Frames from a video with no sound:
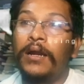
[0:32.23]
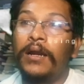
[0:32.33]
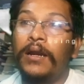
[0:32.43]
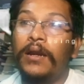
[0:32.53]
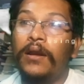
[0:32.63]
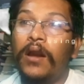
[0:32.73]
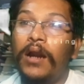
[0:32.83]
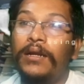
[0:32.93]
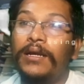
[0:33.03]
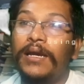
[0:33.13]

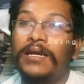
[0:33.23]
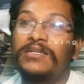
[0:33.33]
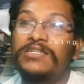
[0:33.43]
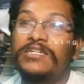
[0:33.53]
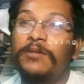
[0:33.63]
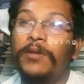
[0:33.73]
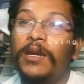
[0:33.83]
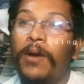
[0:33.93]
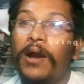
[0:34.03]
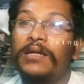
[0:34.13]
not a correct statement
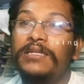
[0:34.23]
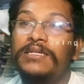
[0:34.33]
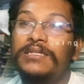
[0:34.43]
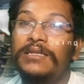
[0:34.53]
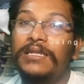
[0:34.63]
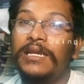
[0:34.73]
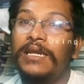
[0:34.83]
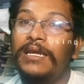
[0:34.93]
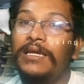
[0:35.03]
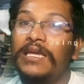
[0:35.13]
among these
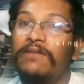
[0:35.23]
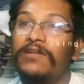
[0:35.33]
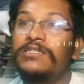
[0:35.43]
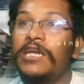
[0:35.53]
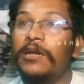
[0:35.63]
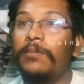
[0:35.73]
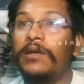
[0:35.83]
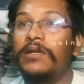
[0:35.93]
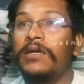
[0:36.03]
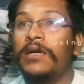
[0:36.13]
three given statement.
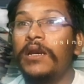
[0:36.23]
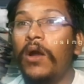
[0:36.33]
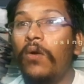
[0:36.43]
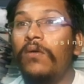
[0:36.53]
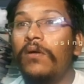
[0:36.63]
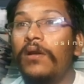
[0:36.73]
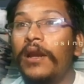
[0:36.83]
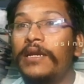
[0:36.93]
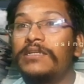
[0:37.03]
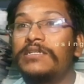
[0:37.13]
Now
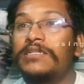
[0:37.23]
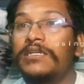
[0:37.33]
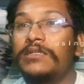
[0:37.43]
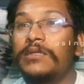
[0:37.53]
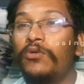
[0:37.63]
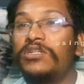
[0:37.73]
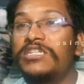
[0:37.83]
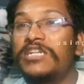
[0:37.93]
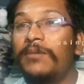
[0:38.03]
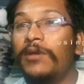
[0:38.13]
let us discuss about the
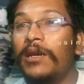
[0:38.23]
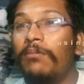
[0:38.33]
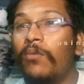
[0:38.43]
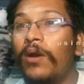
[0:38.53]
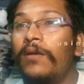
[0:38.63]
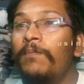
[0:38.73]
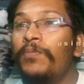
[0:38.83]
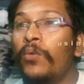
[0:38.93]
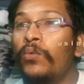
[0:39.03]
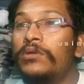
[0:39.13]
statement number one.
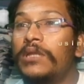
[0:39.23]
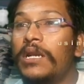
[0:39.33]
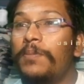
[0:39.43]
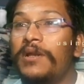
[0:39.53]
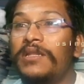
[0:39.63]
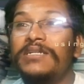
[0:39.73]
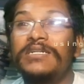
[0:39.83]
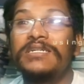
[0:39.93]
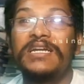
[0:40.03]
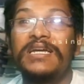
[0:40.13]
Uttara
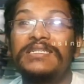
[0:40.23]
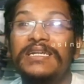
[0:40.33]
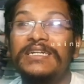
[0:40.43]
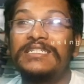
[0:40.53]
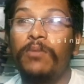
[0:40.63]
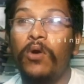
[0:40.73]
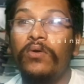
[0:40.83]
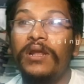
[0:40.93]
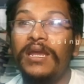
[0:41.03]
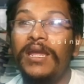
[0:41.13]
Pradesh shares its
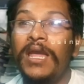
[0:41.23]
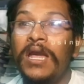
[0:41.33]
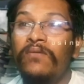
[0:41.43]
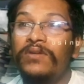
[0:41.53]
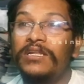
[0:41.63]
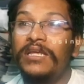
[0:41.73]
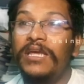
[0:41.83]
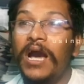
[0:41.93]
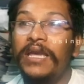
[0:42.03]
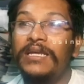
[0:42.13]
boundary with the
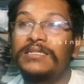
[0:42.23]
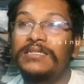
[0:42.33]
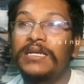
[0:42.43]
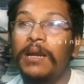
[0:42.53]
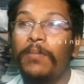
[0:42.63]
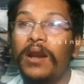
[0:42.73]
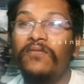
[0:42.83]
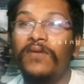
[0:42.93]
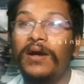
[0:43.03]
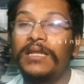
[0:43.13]
highest number
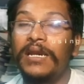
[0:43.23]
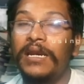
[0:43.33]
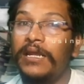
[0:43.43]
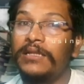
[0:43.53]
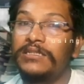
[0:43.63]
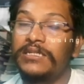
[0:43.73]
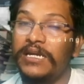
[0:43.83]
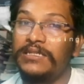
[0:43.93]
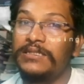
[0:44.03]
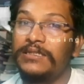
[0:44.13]
of other Indian
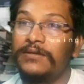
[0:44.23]
states.